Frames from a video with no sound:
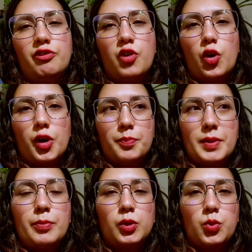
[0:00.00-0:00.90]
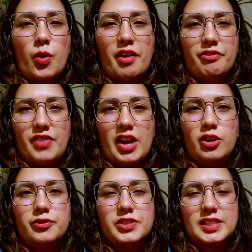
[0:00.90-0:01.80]
for people who are fan
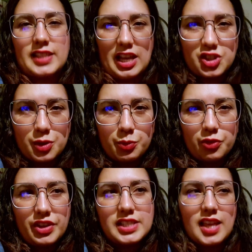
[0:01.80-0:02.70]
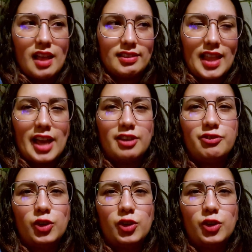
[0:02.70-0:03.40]
of slasher movies and like